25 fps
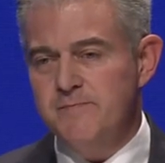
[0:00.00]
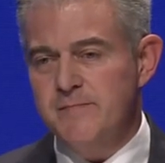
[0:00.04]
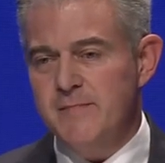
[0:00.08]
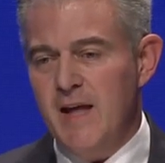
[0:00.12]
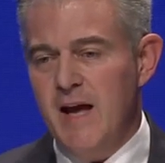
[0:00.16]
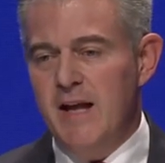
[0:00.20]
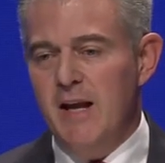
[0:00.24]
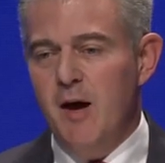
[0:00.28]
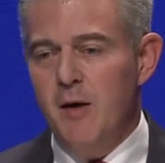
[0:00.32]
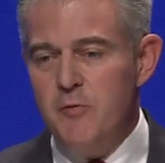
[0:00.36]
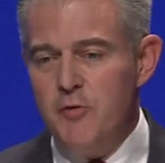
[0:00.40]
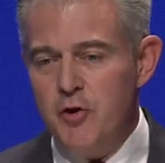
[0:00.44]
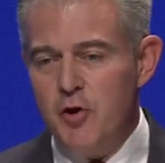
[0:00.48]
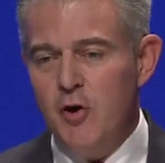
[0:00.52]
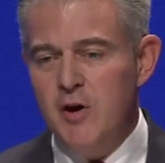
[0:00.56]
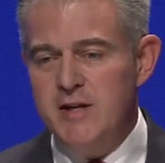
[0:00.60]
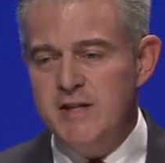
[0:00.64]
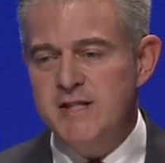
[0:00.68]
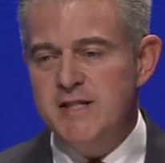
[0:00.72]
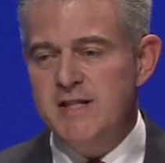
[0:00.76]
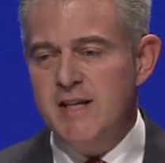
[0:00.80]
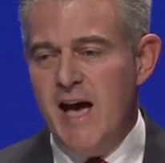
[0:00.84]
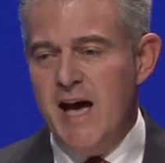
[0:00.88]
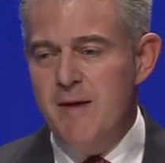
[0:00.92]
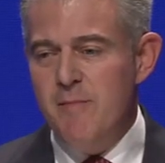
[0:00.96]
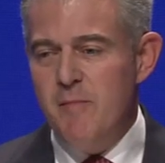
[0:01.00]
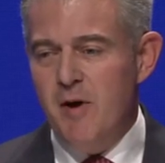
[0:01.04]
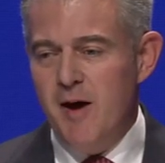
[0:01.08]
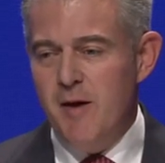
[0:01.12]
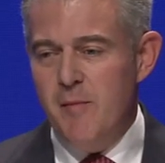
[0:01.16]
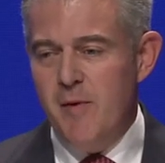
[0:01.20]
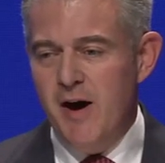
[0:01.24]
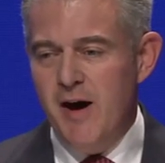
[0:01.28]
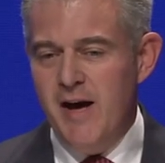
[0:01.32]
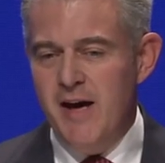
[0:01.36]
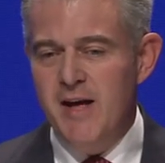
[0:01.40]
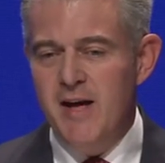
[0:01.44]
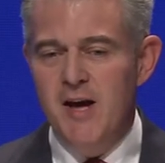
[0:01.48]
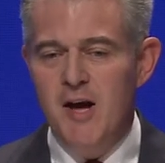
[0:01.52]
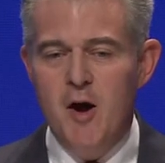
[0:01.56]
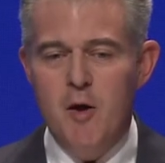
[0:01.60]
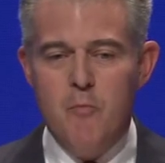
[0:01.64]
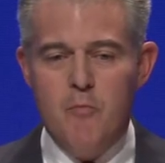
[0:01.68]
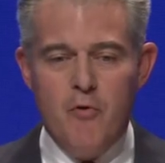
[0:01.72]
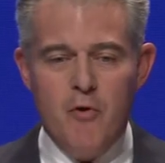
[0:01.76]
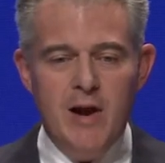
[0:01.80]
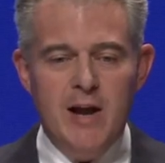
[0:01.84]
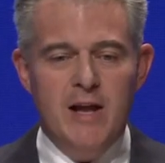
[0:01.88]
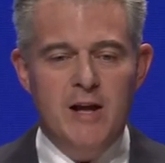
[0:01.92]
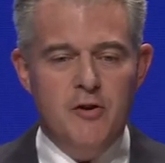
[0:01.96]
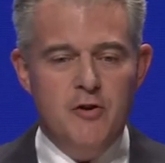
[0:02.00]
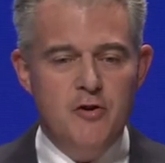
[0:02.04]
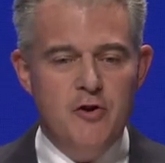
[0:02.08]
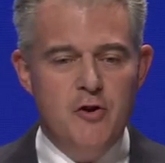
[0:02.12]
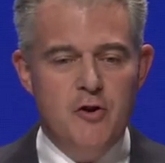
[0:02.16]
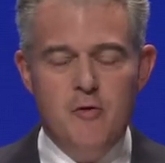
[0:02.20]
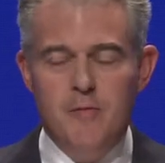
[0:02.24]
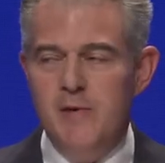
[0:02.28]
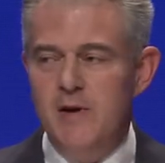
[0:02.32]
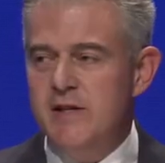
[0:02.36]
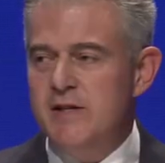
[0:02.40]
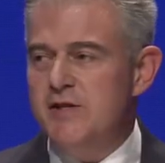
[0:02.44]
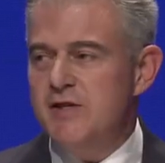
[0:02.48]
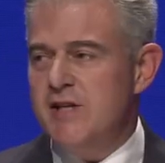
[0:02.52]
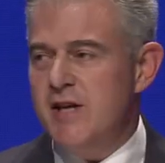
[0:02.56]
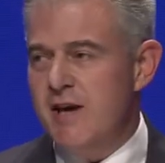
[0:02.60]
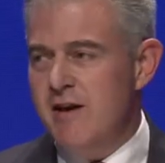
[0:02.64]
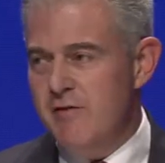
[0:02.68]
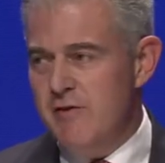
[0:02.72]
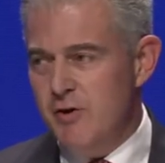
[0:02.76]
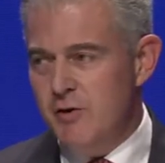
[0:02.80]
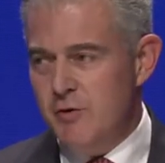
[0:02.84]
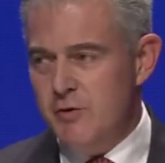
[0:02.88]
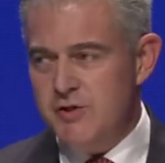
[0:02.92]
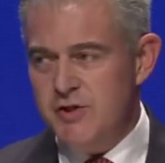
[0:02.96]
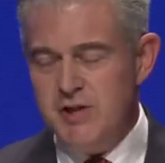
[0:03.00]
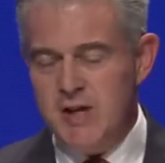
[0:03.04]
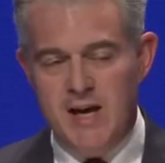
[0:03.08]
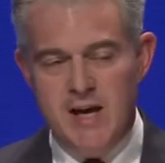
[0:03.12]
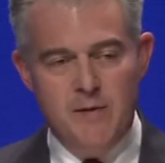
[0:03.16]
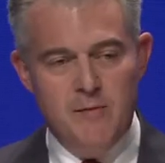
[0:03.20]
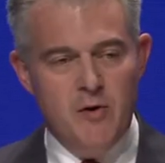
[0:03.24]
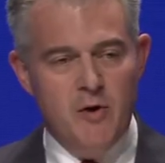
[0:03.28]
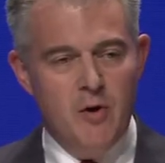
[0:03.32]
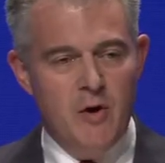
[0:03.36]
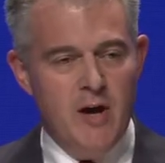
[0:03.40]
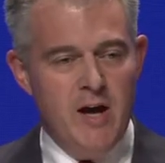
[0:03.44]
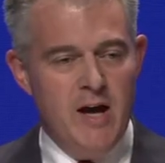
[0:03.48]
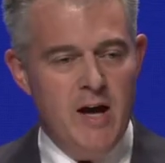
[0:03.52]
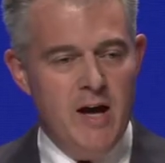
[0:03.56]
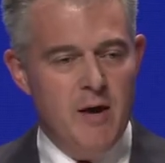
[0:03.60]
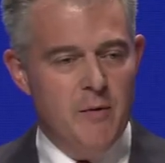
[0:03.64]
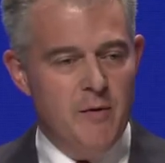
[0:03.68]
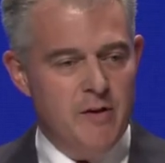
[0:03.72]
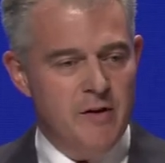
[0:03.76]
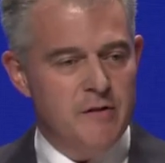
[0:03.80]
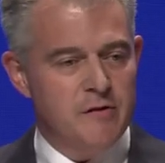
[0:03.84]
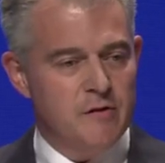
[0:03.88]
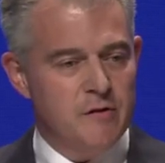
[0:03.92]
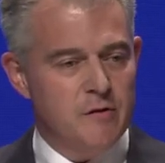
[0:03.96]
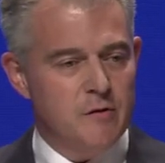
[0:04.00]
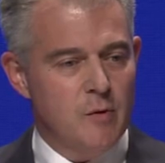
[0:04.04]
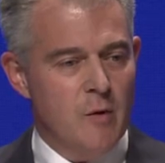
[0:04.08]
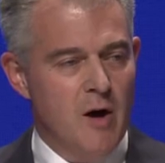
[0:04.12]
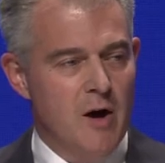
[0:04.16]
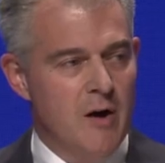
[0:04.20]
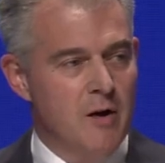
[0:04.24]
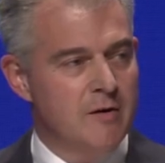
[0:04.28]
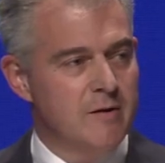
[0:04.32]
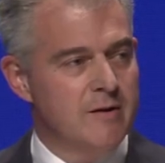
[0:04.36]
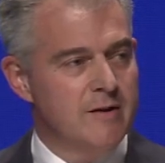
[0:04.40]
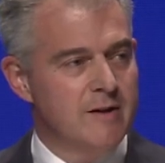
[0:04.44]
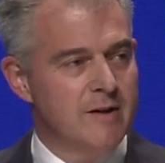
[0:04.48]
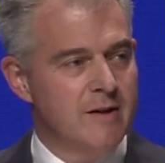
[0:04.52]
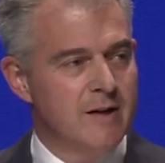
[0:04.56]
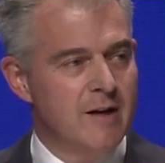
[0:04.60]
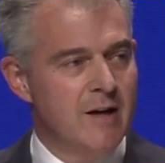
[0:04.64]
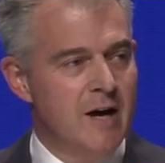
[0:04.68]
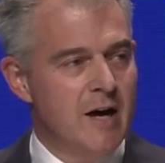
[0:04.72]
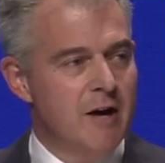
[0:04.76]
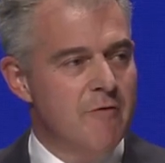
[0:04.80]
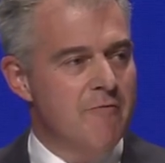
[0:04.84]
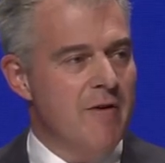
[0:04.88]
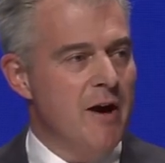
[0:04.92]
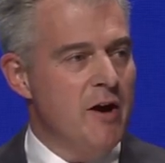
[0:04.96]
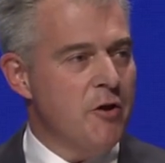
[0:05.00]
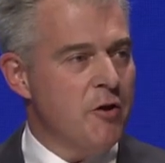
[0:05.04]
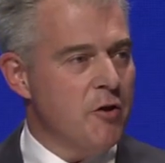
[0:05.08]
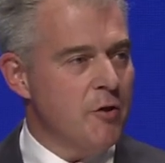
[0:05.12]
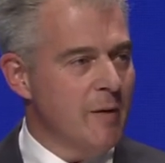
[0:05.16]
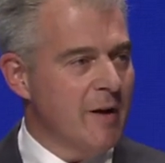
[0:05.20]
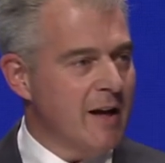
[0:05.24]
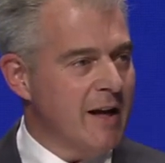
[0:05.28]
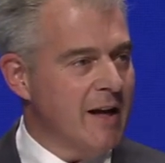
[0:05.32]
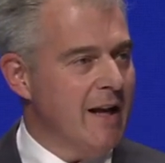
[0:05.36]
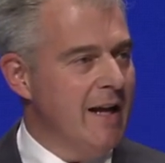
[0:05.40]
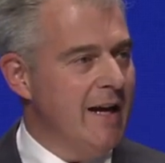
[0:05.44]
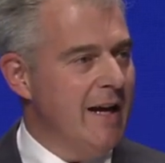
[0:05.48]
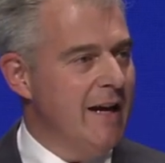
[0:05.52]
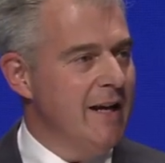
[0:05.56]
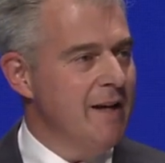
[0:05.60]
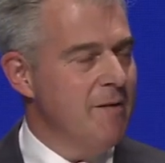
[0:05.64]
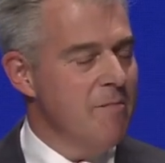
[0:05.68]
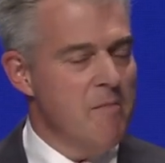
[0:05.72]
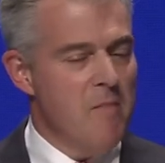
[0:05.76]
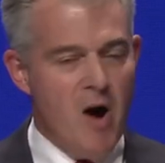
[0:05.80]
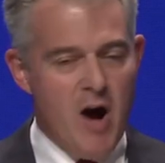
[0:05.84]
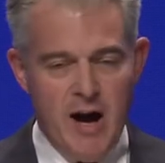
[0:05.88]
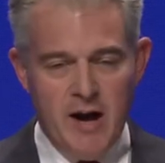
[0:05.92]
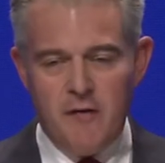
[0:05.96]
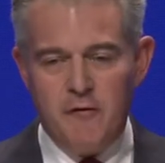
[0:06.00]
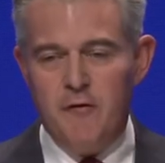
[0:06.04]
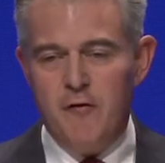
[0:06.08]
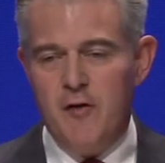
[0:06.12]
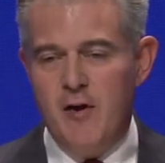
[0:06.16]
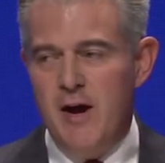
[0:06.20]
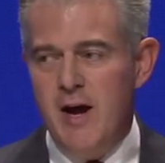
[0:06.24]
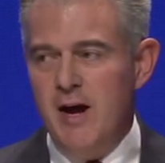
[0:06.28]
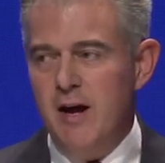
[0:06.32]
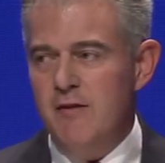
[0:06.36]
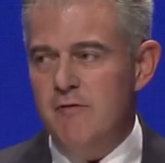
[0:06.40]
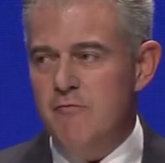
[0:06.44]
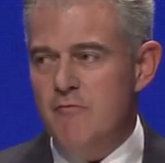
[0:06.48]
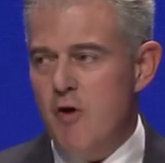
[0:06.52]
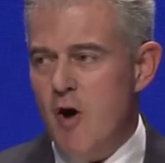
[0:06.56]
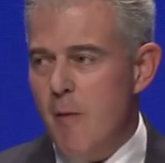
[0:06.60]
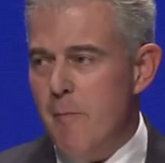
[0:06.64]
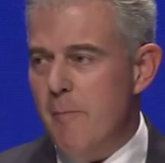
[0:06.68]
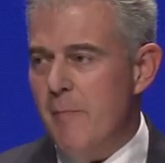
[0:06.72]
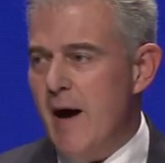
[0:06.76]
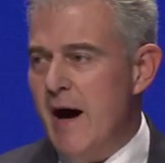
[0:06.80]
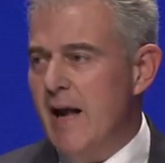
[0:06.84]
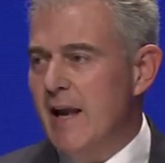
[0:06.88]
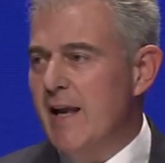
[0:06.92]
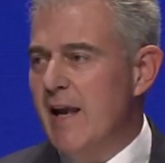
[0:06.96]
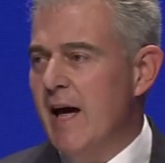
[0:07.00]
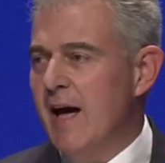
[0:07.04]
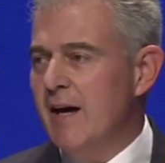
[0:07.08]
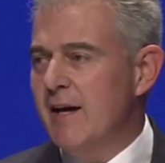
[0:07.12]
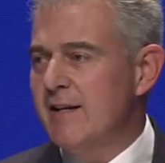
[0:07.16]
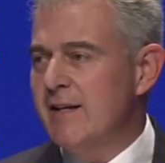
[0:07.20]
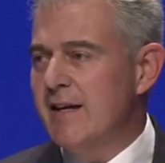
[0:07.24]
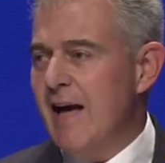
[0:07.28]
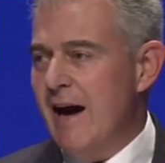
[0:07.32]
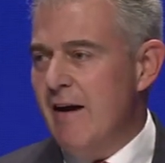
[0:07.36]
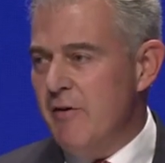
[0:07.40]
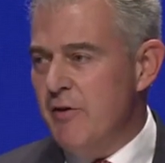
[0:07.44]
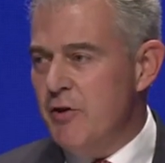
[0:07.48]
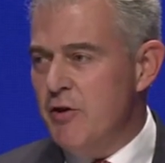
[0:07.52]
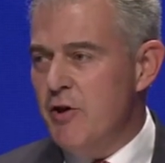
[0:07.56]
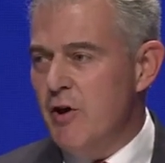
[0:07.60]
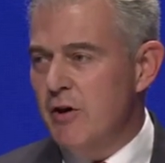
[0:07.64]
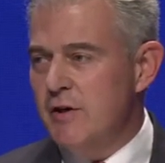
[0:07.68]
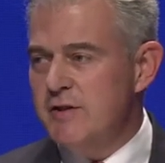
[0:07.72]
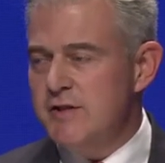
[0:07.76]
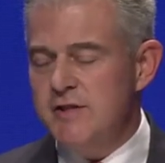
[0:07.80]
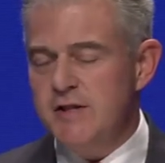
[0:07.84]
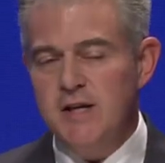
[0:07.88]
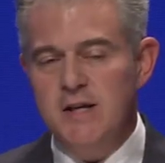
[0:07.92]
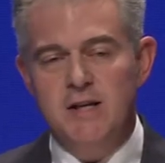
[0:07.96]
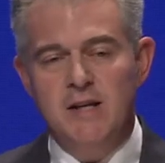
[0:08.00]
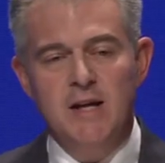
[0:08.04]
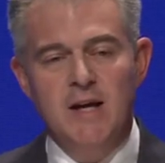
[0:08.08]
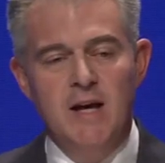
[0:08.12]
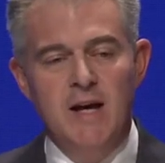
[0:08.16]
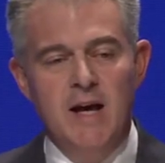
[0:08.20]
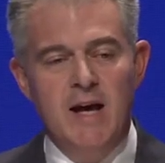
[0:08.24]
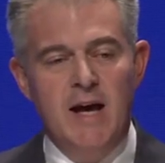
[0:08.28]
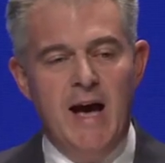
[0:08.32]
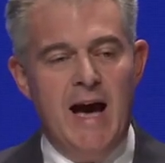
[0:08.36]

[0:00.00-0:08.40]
And I'm joined today by my brilliant new ministerial team who are here with us as well Rachel Maclean, Mike Freer, Rob Butler, Gareth Johnson,